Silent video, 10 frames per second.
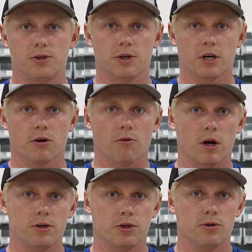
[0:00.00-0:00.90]
So you're gonna
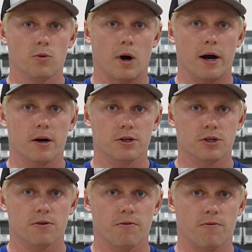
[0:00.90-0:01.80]
run two
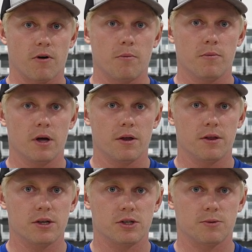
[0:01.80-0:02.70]
wires from
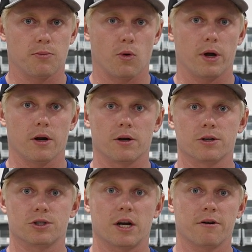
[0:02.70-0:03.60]
this point on
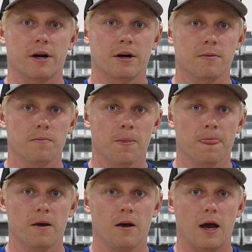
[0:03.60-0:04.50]
your generator,
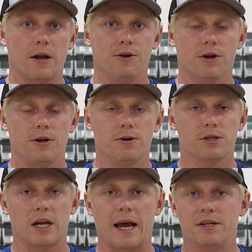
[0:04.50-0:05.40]
and you can
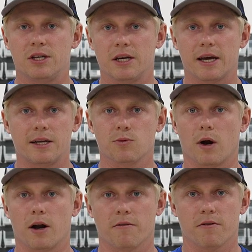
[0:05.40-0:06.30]
use an 18 gauge
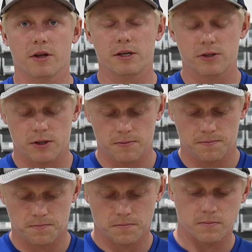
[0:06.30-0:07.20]
wire for this.
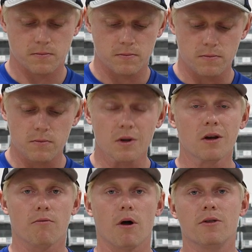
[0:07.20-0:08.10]

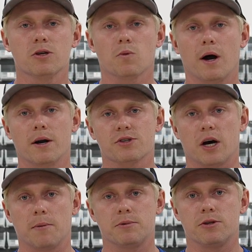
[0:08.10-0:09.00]
Run those wires
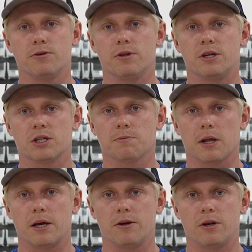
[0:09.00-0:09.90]
up to the
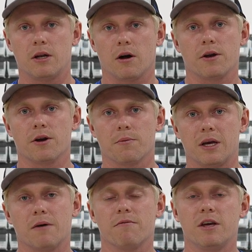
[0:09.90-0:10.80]
display unit on your
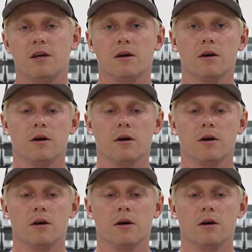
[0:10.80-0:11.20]
BMV,